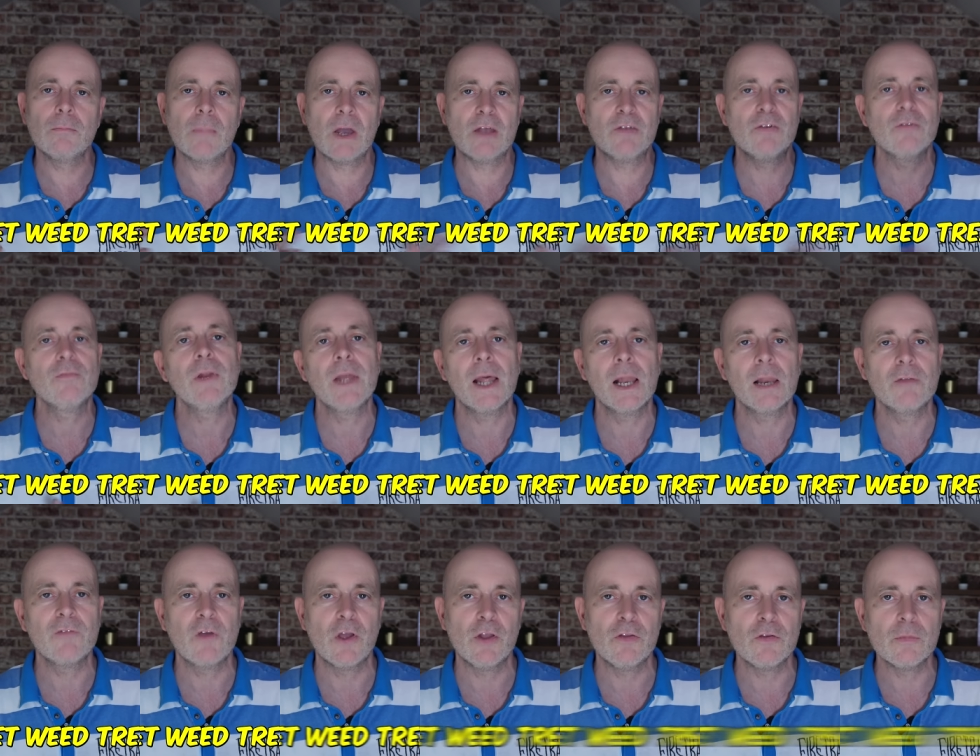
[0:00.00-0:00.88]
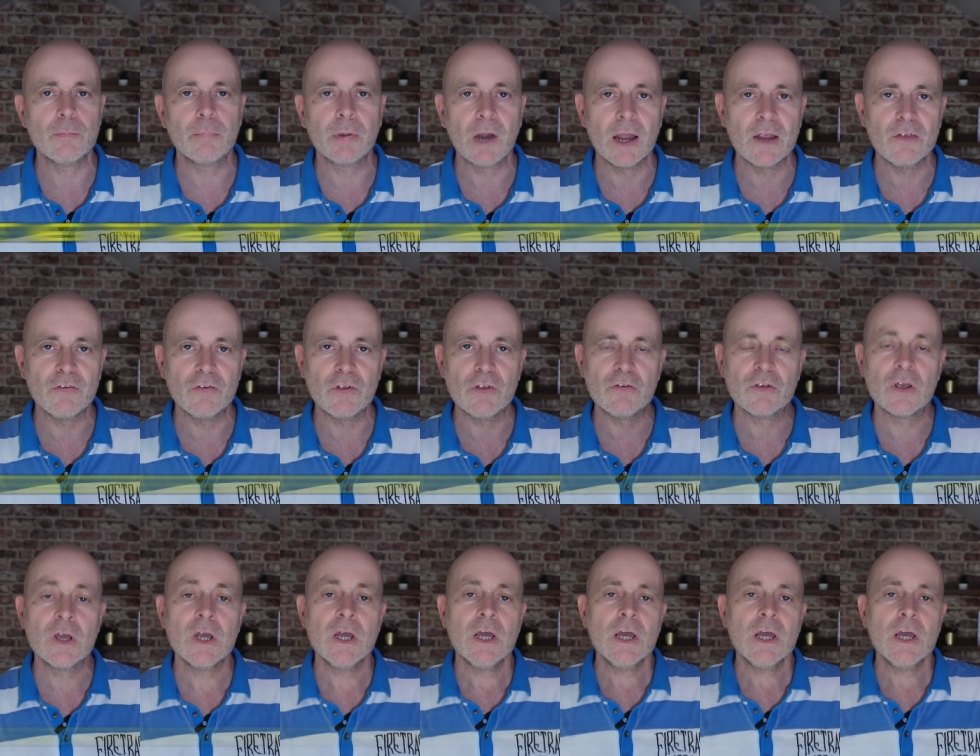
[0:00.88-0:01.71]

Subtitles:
massively elevated prices.